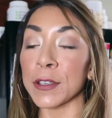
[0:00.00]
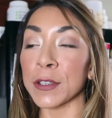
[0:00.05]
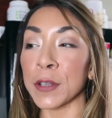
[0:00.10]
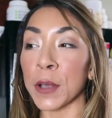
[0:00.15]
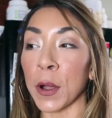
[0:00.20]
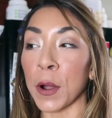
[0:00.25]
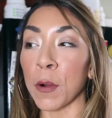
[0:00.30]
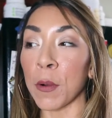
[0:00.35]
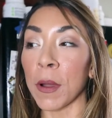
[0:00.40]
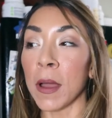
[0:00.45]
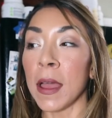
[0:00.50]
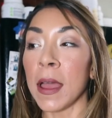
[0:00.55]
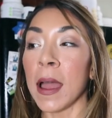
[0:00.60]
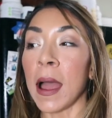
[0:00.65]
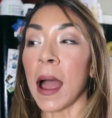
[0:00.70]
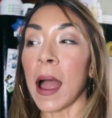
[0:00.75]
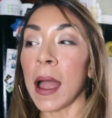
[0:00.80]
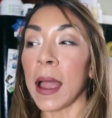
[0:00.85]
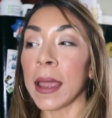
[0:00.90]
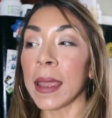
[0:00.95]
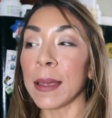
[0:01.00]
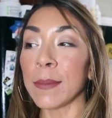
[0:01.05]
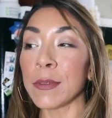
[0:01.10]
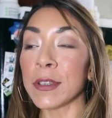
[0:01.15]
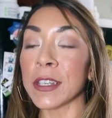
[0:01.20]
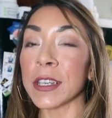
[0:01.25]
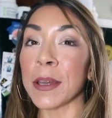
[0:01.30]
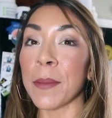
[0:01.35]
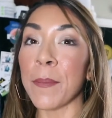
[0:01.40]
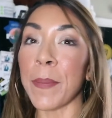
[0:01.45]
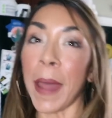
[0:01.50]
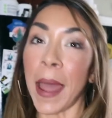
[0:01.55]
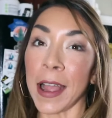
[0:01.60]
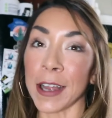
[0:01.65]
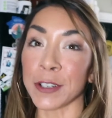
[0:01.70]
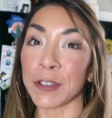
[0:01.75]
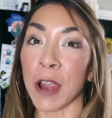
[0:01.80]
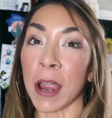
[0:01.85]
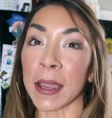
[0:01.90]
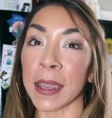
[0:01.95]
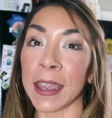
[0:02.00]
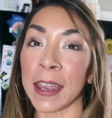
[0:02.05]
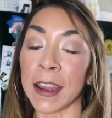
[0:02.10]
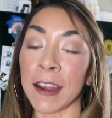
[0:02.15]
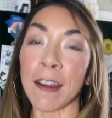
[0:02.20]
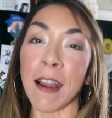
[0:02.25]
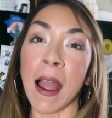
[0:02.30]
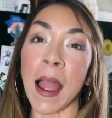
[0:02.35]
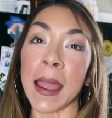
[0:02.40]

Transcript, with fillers: So I am just gonna backtrack here.